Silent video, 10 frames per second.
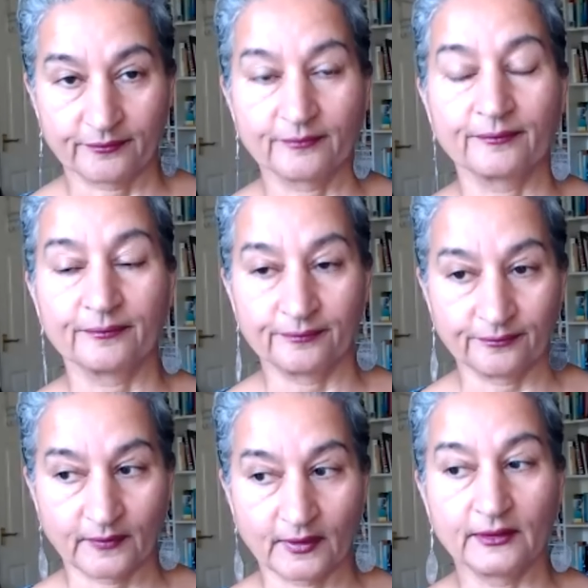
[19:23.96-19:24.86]
Mm-hmm.
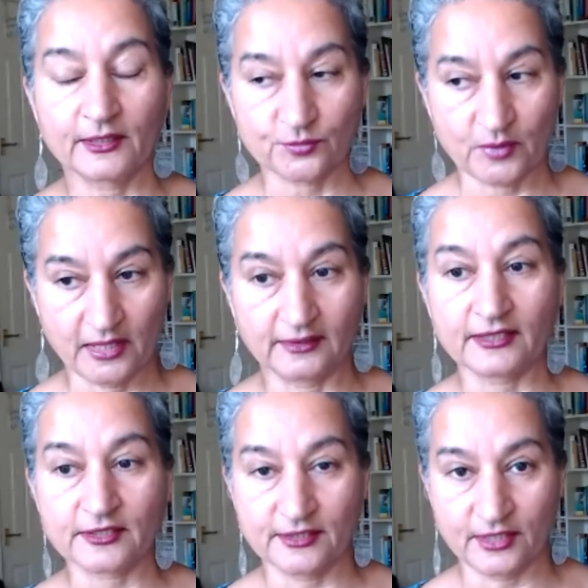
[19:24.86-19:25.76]
That's right.
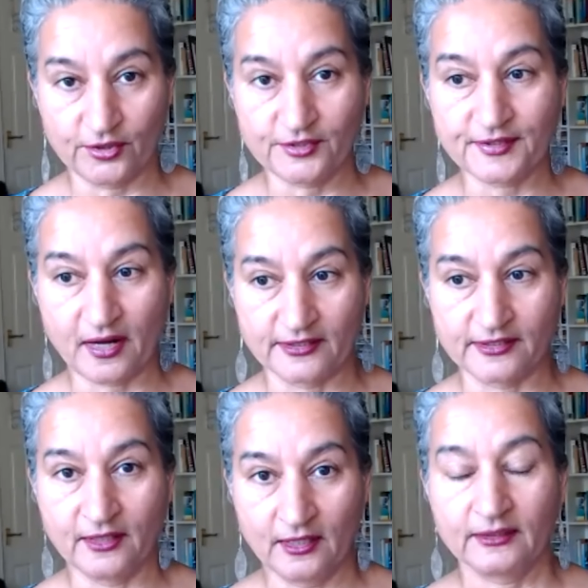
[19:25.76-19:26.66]
That's the other side.
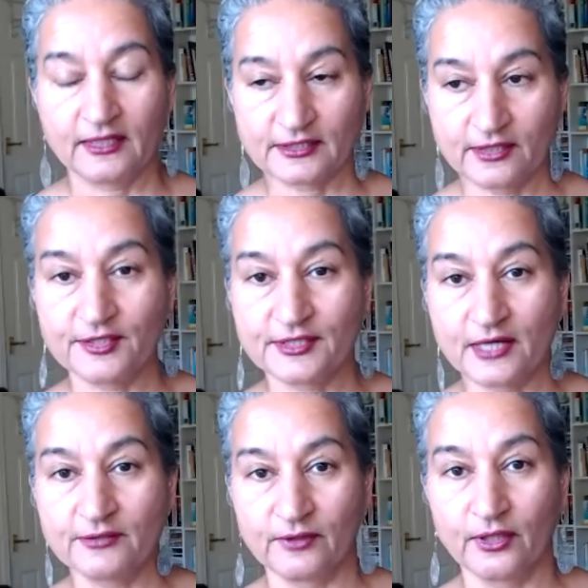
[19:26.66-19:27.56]
That's the other
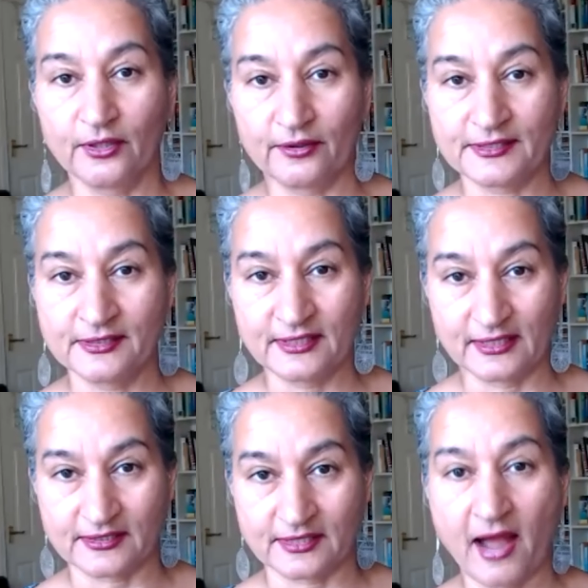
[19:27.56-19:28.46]
side of langar, isn't it?
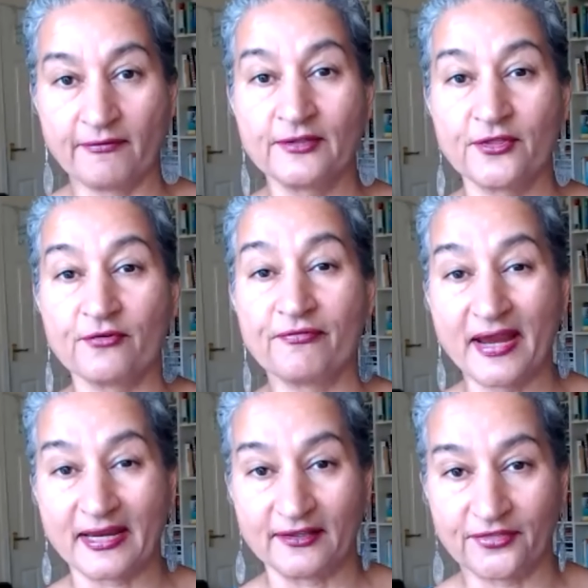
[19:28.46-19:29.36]
It's having the
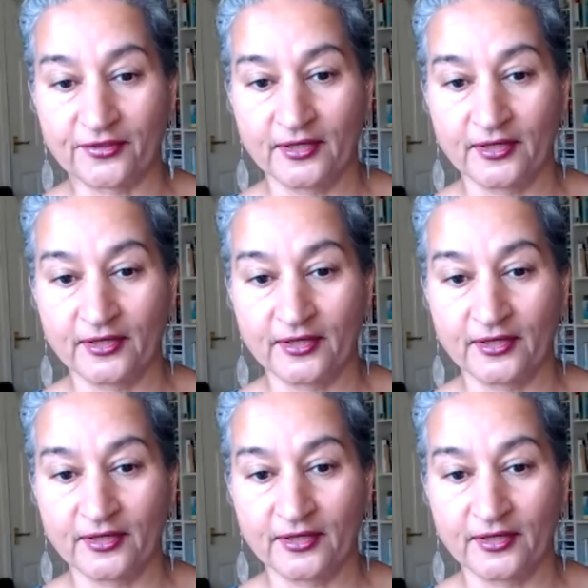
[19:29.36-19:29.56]
faith.